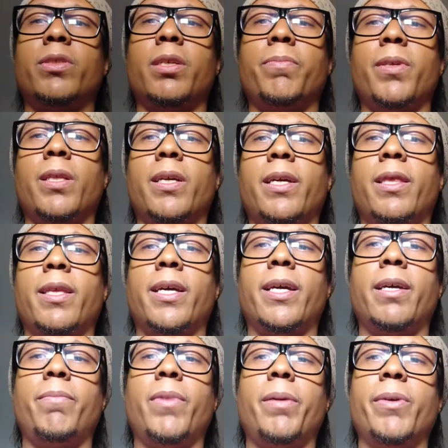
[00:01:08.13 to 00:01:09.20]
or something like
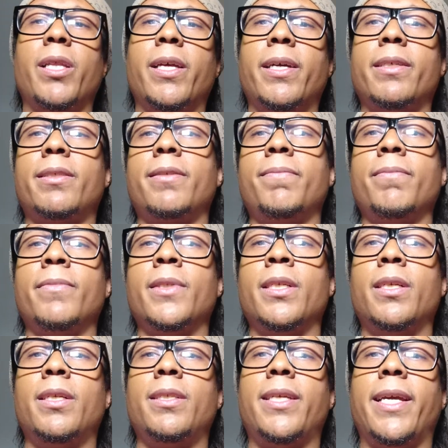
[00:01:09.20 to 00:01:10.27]
that, maybe less.
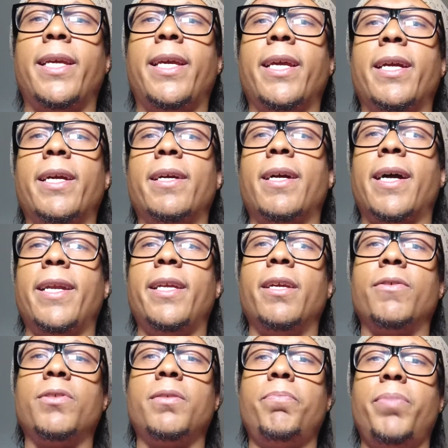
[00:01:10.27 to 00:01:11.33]
Take care.
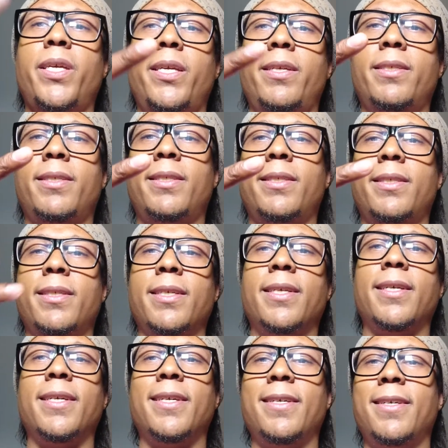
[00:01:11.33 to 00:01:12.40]
Adios. Peace.
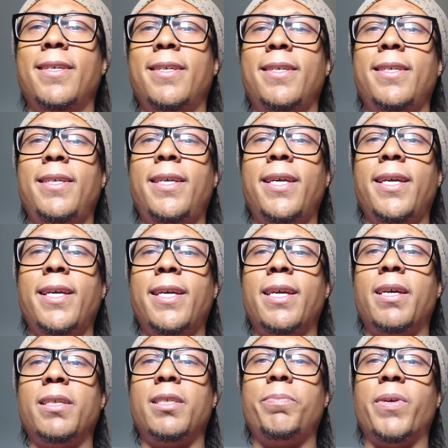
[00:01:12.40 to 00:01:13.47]

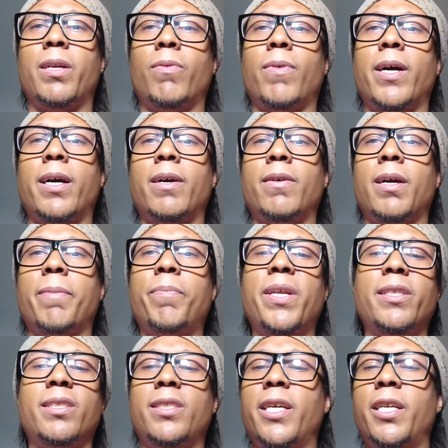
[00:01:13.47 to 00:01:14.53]
Yeah, it's been a while. I've
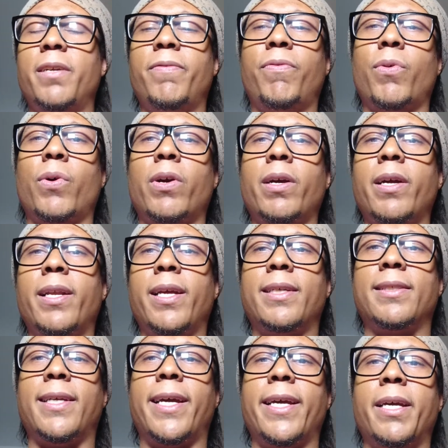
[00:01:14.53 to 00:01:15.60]
been studying for an
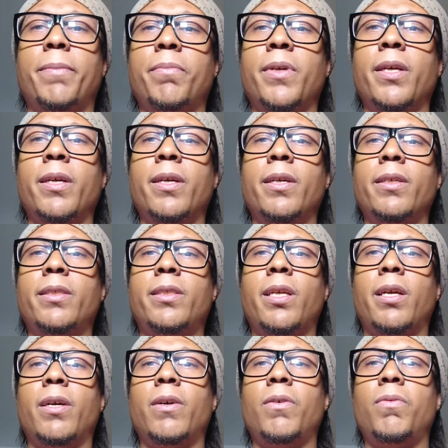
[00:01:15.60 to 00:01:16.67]
exam,
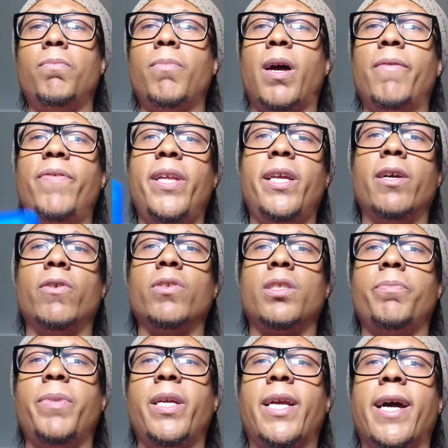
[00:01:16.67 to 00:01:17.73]
so my
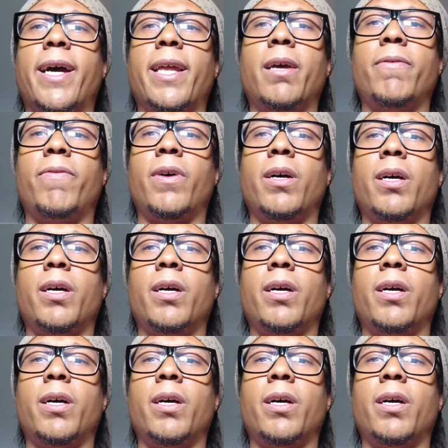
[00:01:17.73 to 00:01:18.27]
videos will be kind of